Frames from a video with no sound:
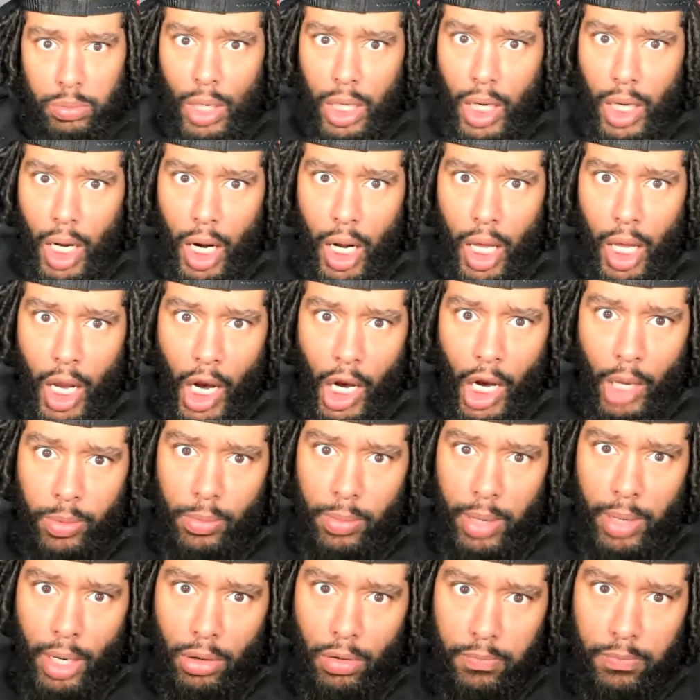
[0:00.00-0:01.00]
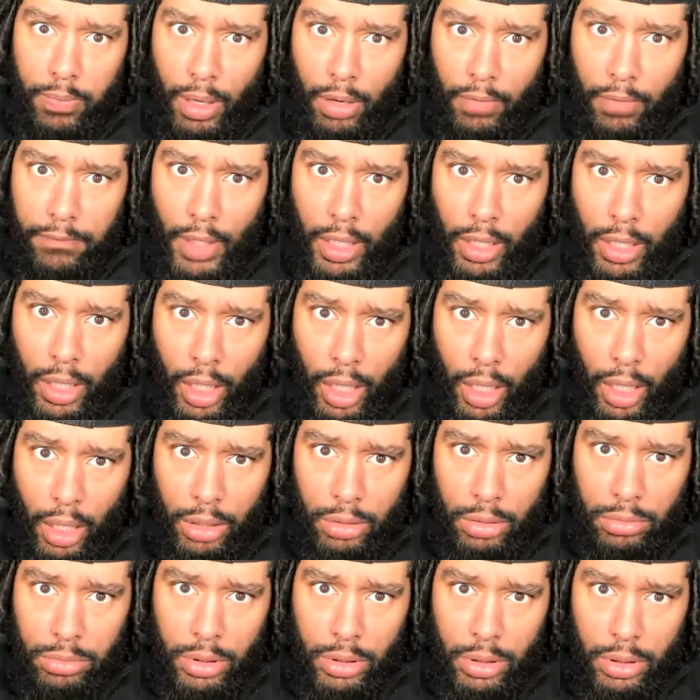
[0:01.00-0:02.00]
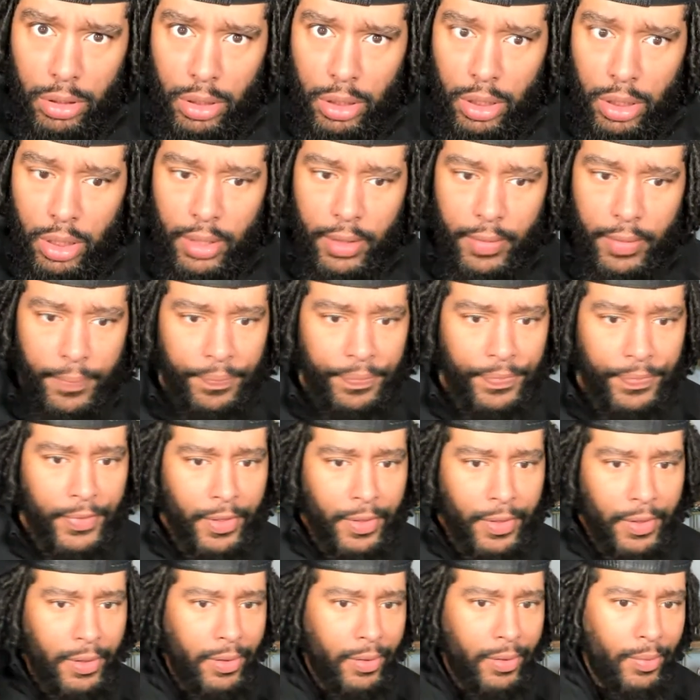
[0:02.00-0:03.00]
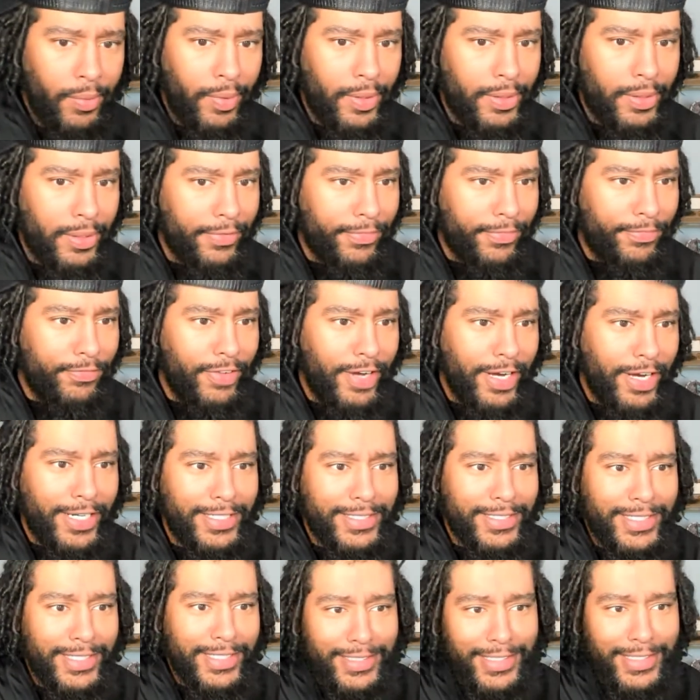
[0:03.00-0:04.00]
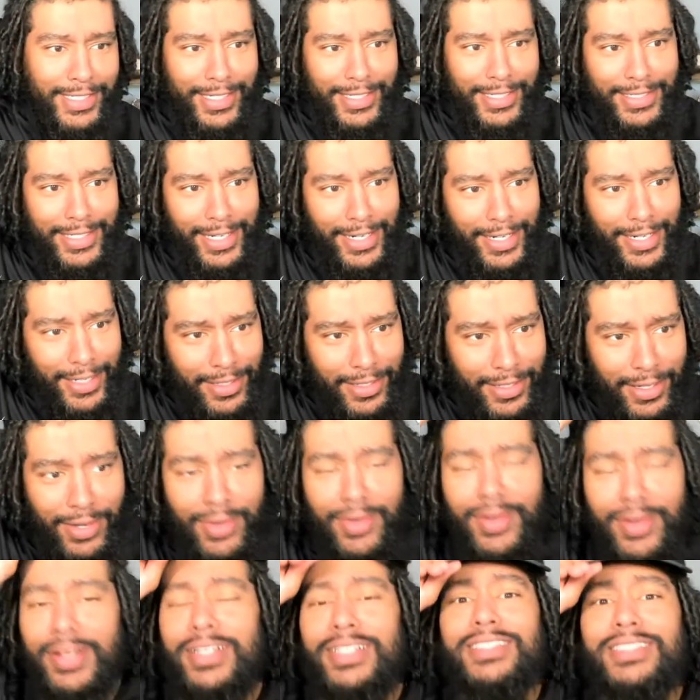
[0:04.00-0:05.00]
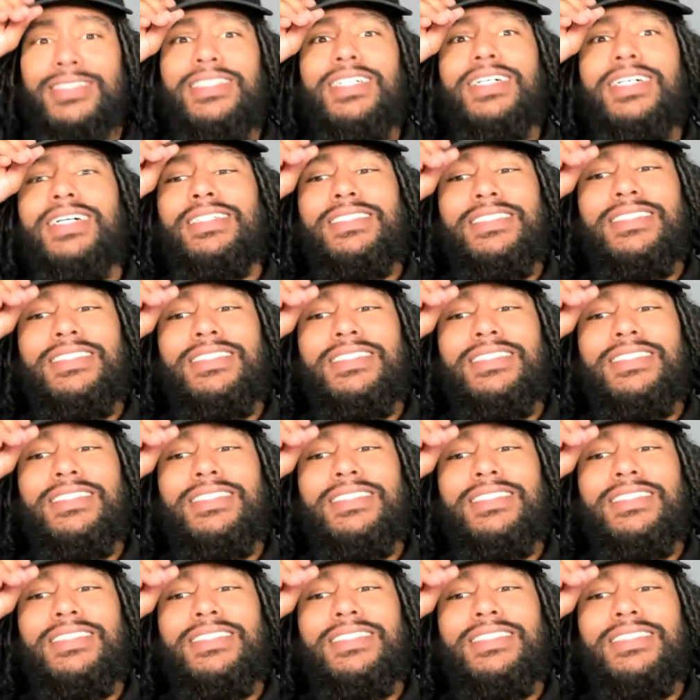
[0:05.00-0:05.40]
better not ask me about no motherfucking condom. What the fuck is this nigga Diddy doing? This nigga's